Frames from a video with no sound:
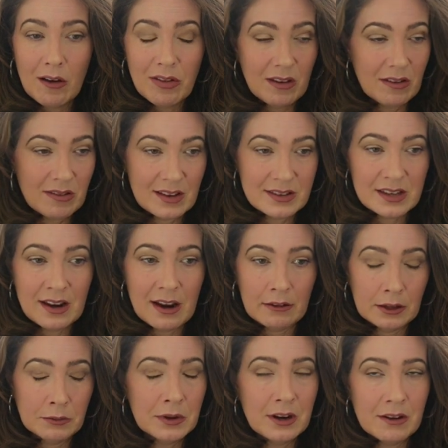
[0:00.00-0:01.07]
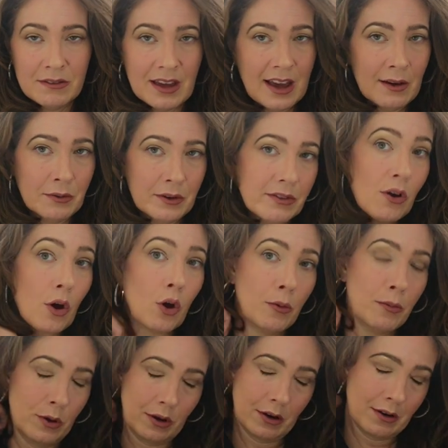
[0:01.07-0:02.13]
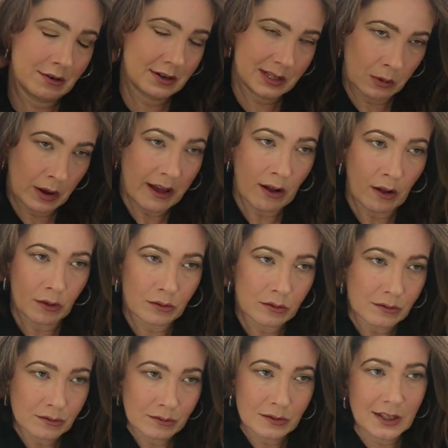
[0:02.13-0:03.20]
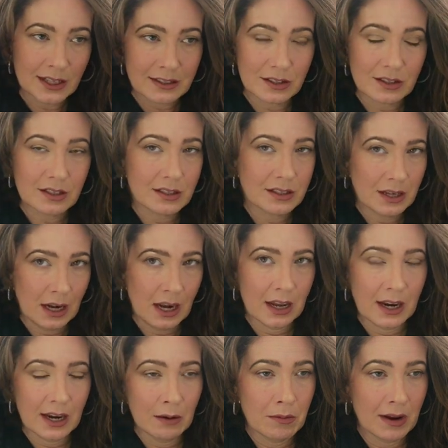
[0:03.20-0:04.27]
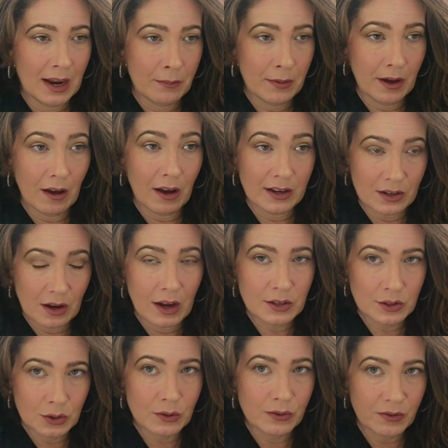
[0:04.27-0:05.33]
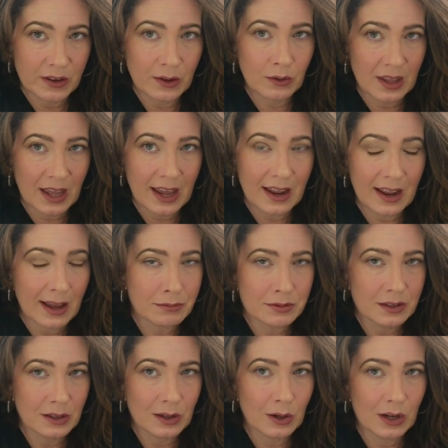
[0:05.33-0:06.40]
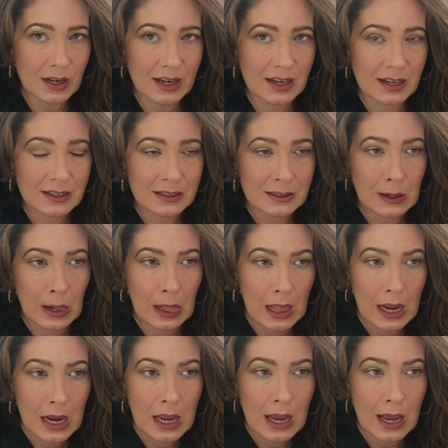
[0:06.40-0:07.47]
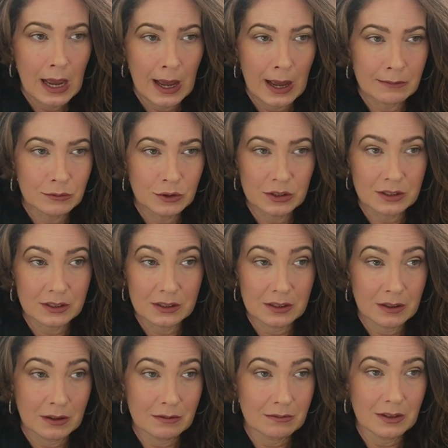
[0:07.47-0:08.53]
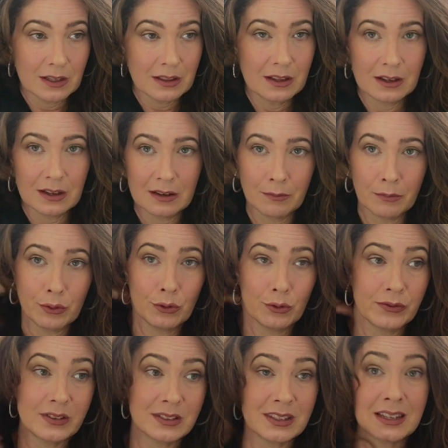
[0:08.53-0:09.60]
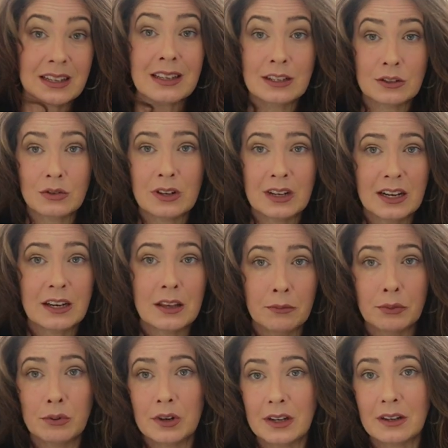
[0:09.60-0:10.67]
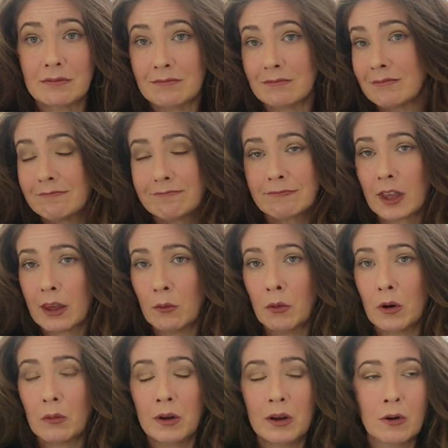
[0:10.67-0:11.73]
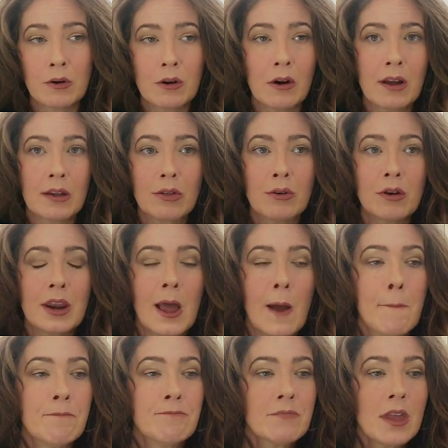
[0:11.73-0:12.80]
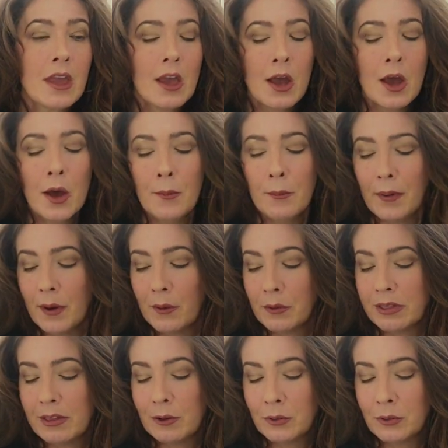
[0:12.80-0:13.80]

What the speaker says: there's an element of that with Kohberger as well. That's the cynic in me, but I do feel that absolutely. Just the proof is literally in the pudding. and what we're all going through now. But with